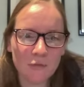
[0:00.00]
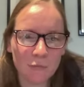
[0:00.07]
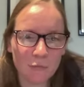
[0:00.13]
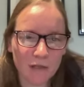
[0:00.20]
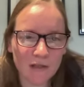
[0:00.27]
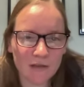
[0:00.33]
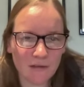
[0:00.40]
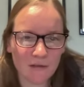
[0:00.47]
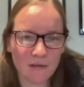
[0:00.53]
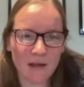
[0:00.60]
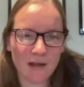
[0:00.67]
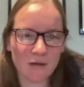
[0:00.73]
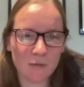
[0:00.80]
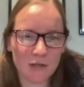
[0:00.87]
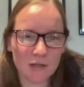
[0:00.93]
be in the
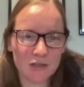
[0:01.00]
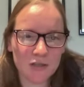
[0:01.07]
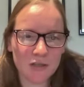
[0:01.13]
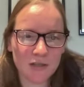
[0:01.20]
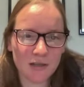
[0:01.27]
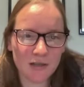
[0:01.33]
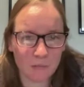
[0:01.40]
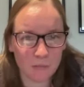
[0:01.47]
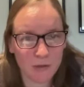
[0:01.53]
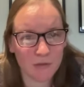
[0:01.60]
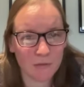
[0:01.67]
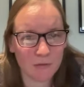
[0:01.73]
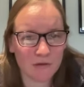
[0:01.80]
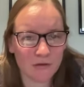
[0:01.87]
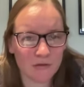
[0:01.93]
language, and like be
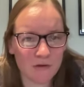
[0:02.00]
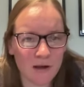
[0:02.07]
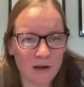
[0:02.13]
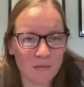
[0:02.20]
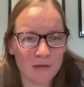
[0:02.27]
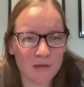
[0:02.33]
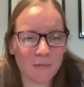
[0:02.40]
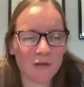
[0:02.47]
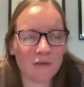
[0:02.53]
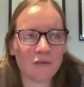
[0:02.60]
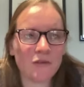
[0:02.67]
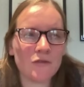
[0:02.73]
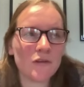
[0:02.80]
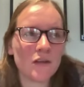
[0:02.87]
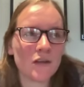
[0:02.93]
with their family because
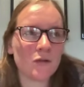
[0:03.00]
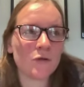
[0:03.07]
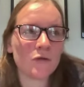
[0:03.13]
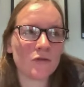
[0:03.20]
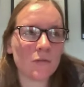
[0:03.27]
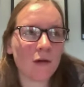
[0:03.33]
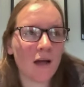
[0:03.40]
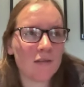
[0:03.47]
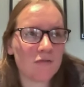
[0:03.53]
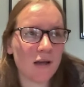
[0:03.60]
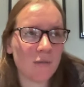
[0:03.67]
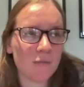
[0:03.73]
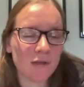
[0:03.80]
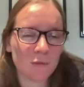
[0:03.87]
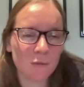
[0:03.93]
they're really close to my family.